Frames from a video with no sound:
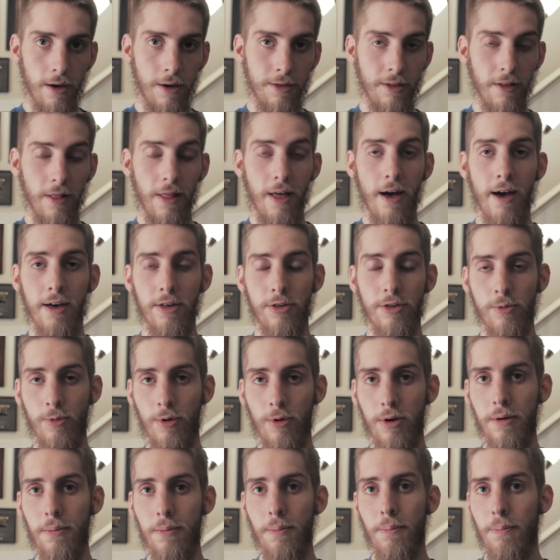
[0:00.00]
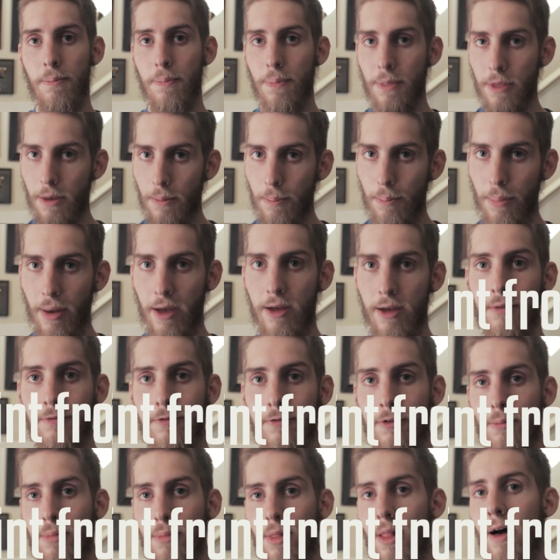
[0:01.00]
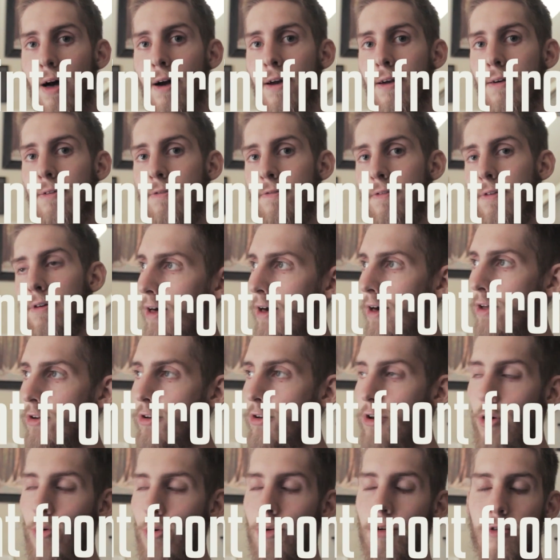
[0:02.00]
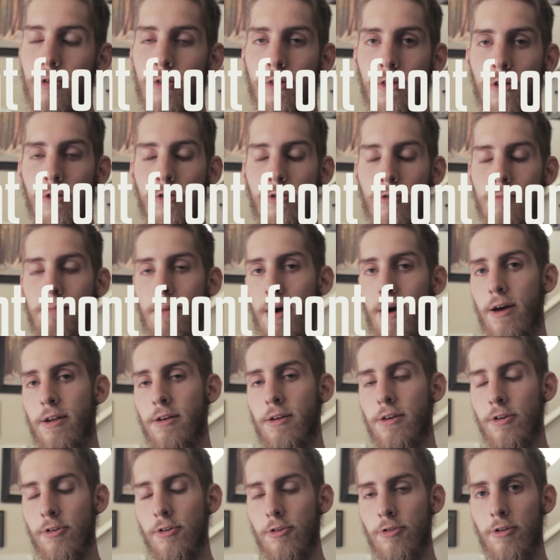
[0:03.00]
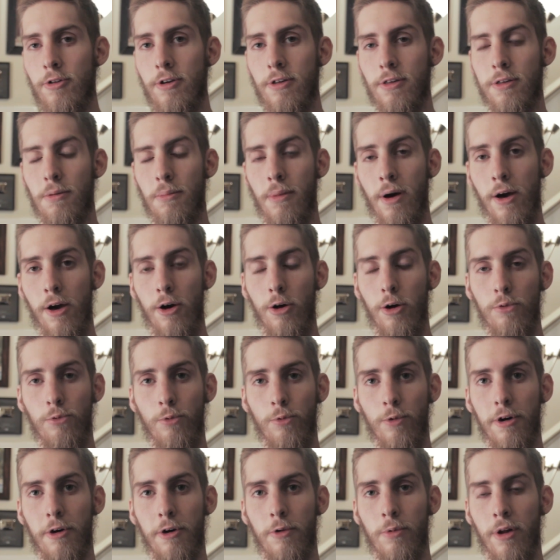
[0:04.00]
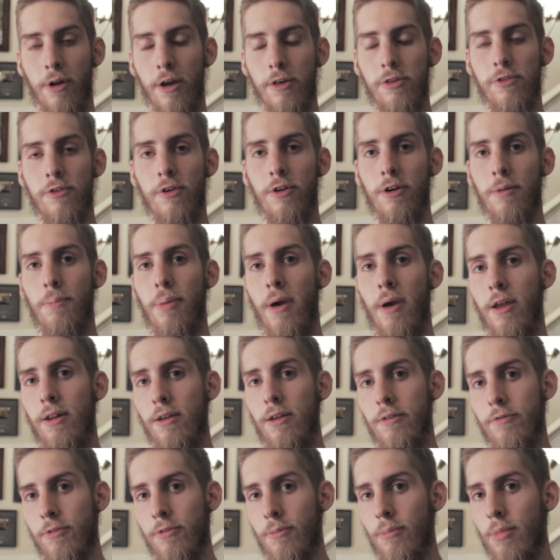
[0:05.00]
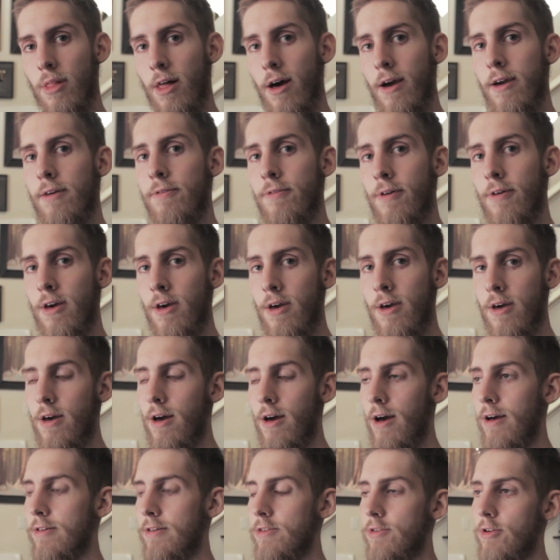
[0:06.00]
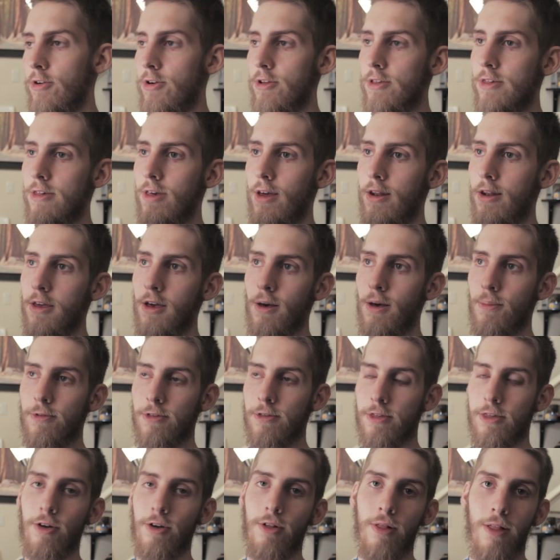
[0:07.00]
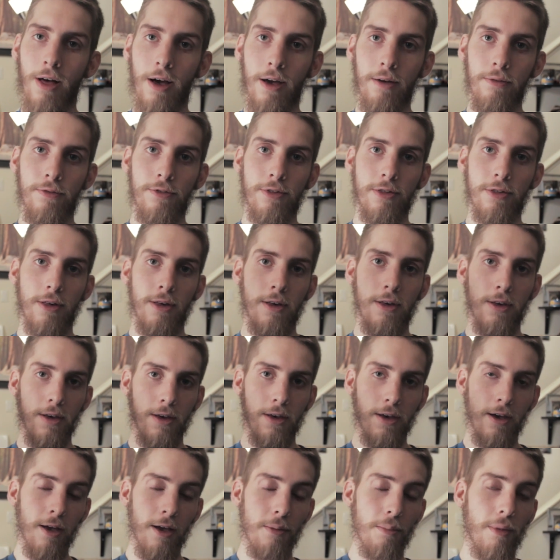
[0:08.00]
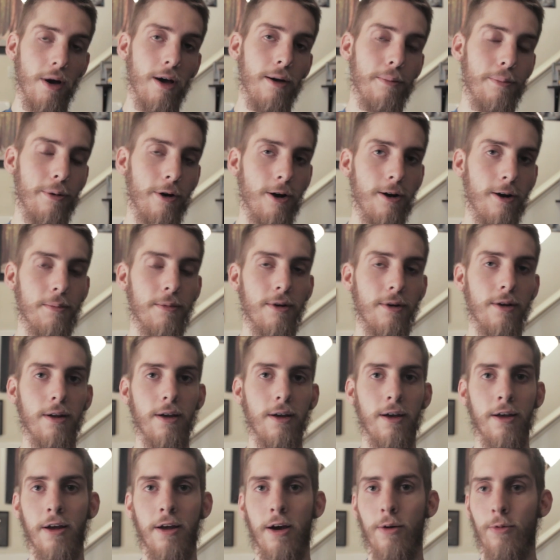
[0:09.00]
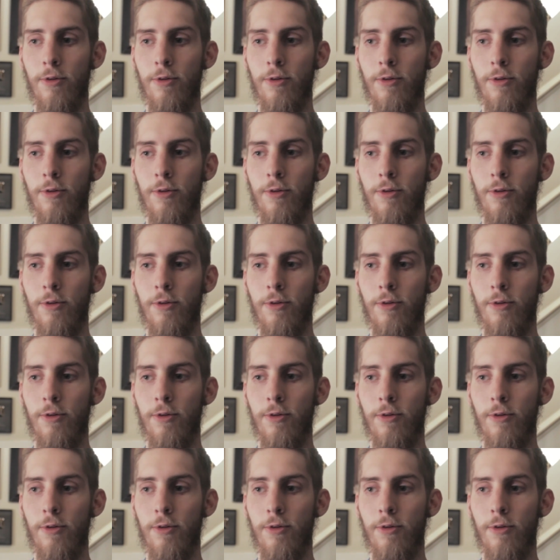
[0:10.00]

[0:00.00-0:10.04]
And the last one, paint from life. I noticed a dramatic increase in my own work when I started painting from life. I started setting up still lifes in my apartment, and I